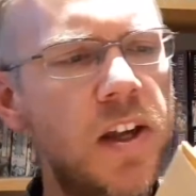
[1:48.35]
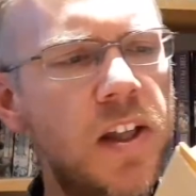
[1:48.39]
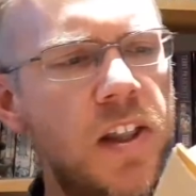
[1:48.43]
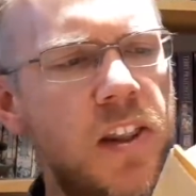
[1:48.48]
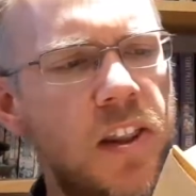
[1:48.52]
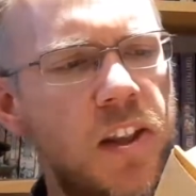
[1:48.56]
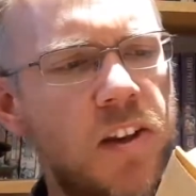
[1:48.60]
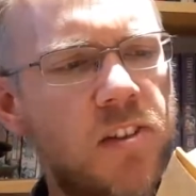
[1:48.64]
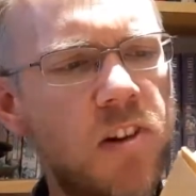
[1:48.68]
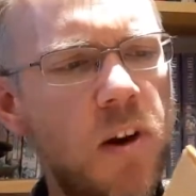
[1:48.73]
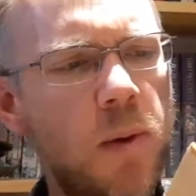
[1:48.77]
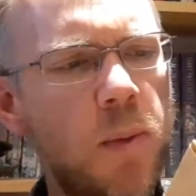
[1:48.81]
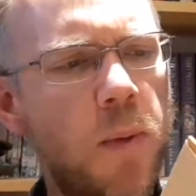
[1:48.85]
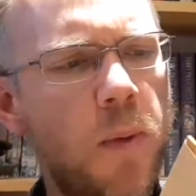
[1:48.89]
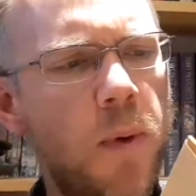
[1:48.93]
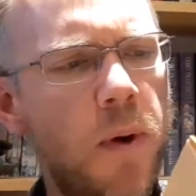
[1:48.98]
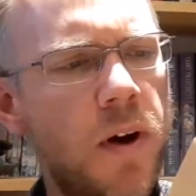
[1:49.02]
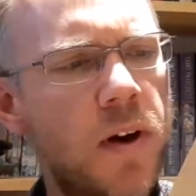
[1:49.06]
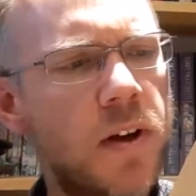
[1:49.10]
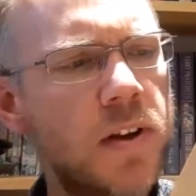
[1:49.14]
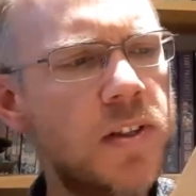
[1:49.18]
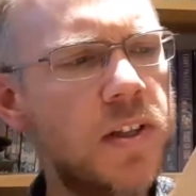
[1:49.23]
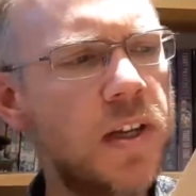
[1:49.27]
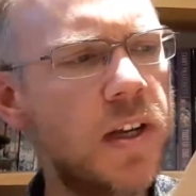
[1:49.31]
The trouble
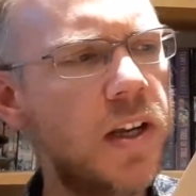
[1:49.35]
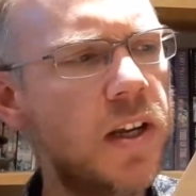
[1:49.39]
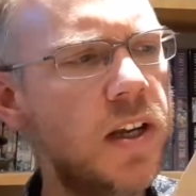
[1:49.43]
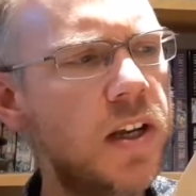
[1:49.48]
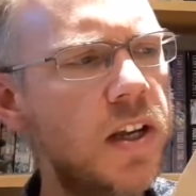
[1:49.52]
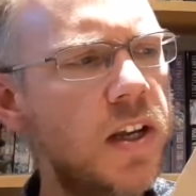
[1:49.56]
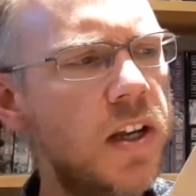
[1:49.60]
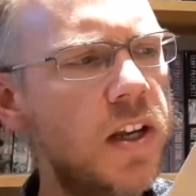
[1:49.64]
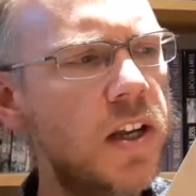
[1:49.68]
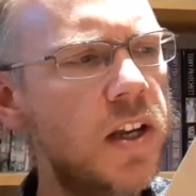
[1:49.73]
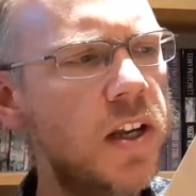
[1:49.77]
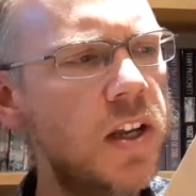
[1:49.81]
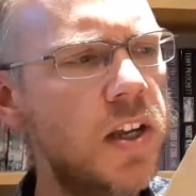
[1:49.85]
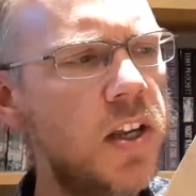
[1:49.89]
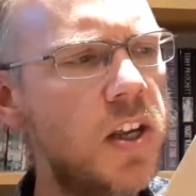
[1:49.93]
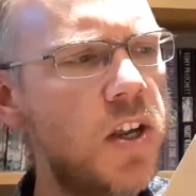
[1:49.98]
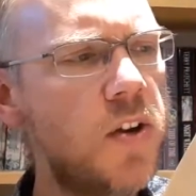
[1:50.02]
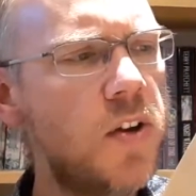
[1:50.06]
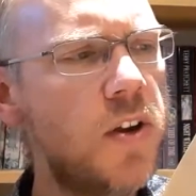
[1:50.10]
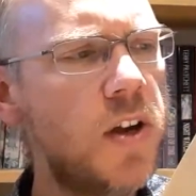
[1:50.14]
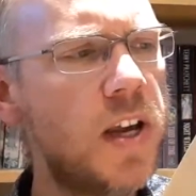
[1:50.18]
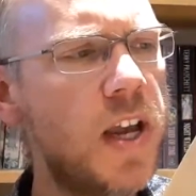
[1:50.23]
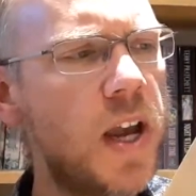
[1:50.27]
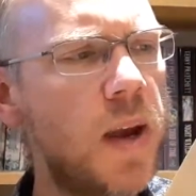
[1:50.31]
was that you
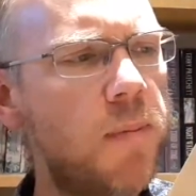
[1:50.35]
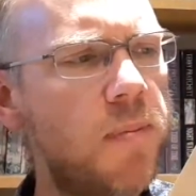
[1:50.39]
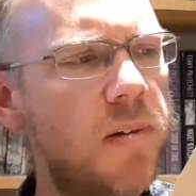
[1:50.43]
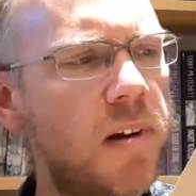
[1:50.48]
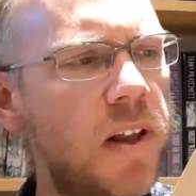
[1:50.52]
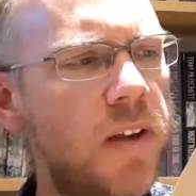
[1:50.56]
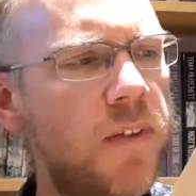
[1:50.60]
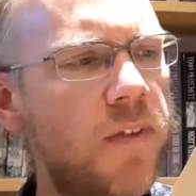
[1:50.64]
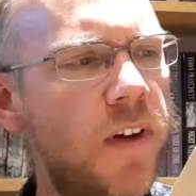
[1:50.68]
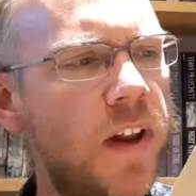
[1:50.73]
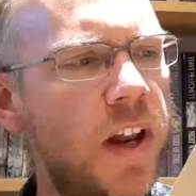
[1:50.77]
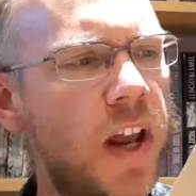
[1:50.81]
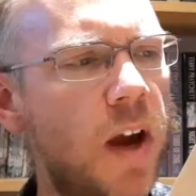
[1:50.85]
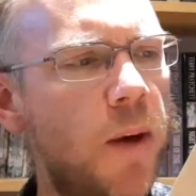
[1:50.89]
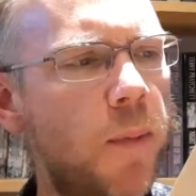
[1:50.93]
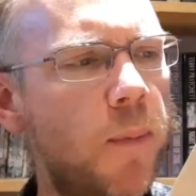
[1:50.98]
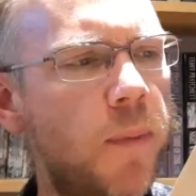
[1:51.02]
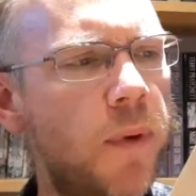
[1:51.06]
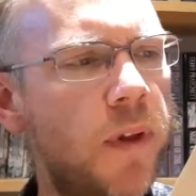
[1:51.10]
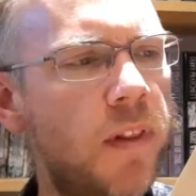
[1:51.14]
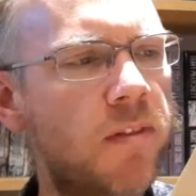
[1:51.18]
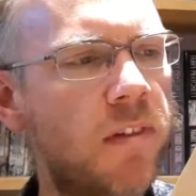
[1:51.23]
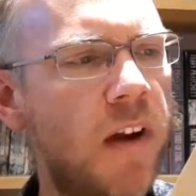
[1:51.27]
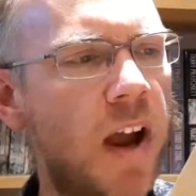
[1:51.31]
could get pretty fed up
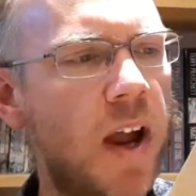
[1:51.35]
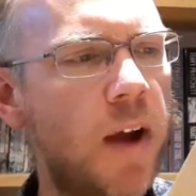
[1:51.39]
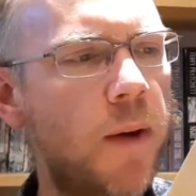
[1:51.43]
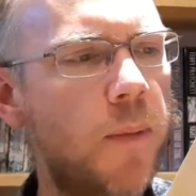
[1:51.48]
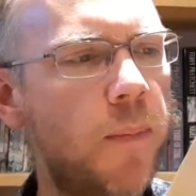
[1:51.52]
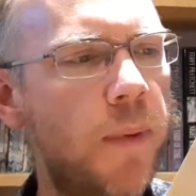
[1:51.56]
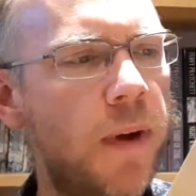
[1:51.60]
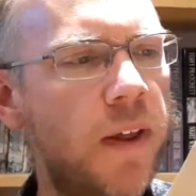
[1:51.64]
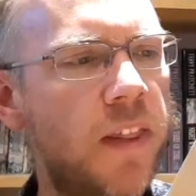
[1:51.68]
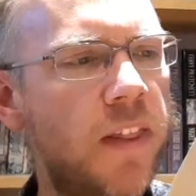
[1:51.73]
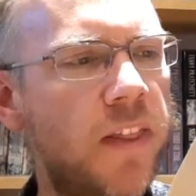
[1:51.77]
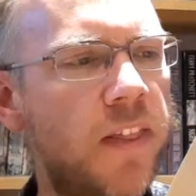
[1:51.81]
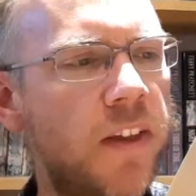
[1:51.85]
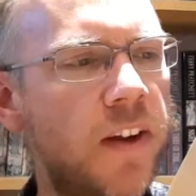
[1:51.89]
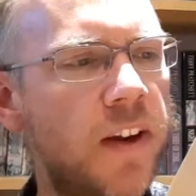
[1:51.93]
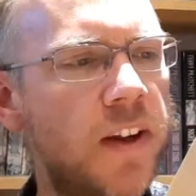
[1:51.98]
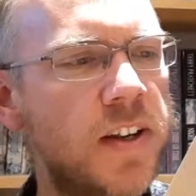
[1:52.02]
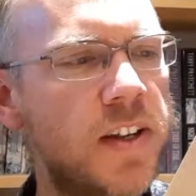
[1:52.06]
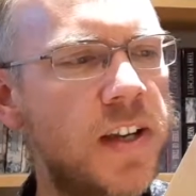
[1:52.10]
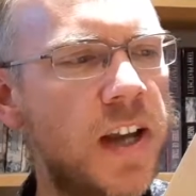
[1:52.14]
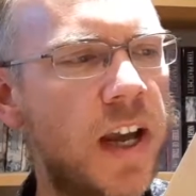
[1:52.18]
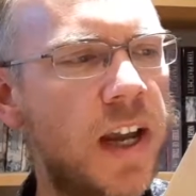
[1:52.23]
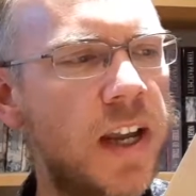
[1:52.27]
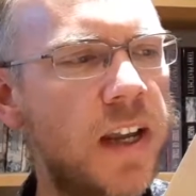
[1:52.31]
with rat by the 3rd
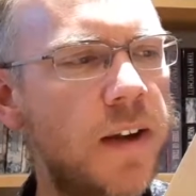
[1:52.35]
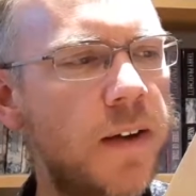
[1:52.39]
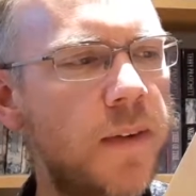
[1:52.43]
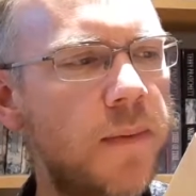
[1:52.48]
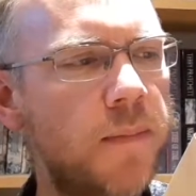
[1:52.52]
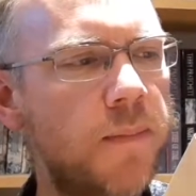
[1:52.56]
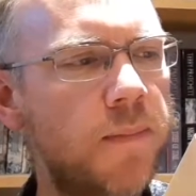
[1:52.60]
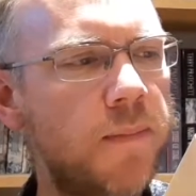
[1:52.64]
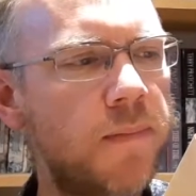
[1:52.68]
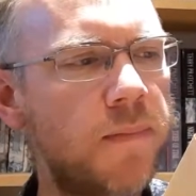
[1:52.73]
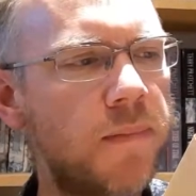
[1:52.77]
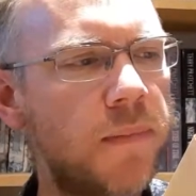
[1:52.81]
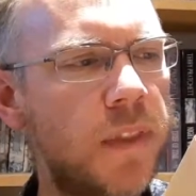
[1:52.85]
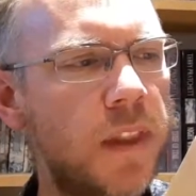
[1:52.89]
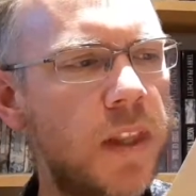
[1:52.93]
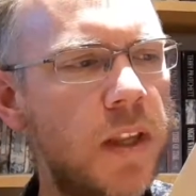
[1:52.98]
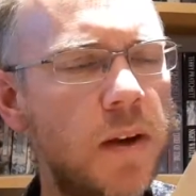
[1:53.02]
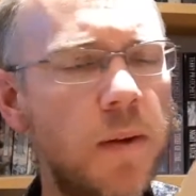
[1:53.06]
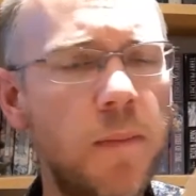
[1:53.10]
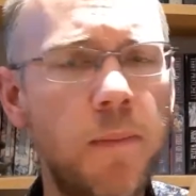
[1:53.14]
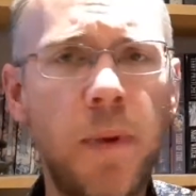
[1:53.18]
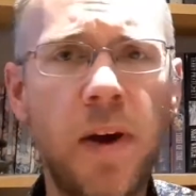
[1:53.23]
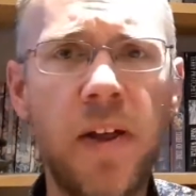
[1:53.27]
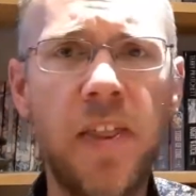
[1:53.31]
day.
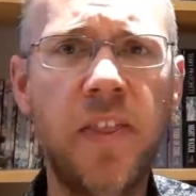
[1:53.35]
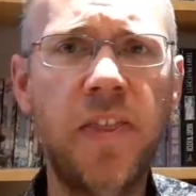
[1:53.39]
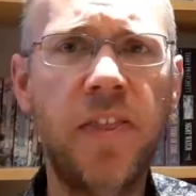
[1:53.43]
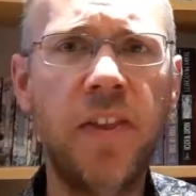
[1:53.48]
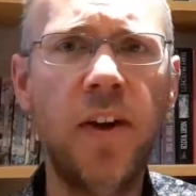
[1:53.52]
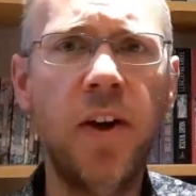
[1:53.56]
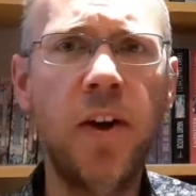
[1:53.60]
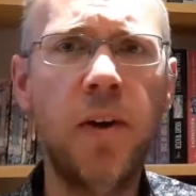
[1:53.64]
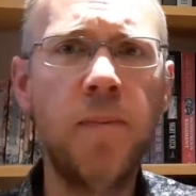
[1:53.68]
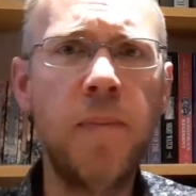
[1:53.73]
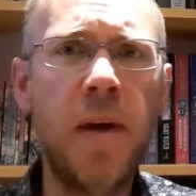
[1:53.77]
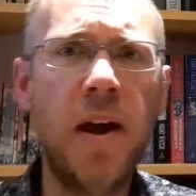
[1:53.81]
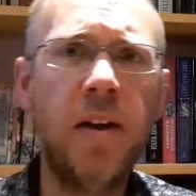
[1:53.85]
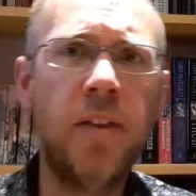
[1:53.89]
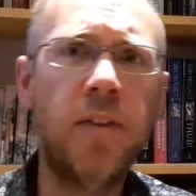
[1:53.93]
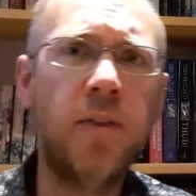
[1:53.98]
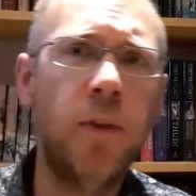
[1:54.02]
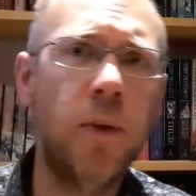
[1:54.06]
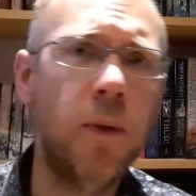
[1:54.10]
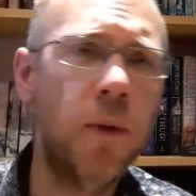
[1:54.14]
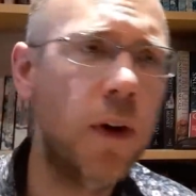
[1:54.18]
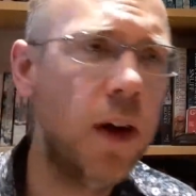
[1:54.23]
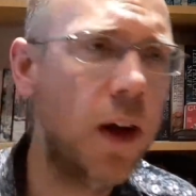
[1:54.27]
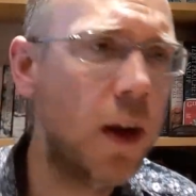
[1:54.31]
By the 3rd
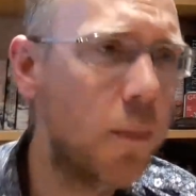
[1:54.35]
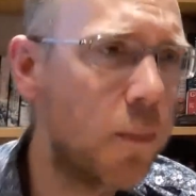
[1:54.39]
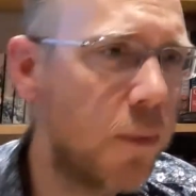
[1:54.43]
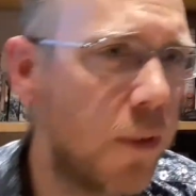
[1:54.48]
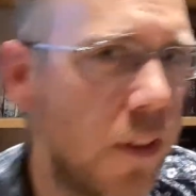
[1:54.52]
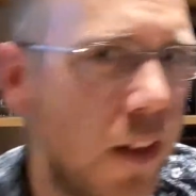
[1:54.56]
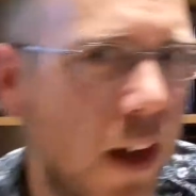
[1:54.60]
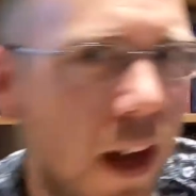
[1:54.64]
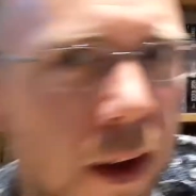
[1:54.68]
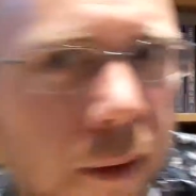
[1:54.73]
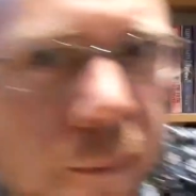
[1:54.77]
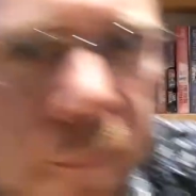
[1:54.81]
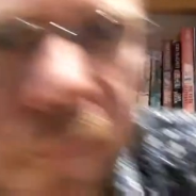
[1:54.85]
mouthful, come to that.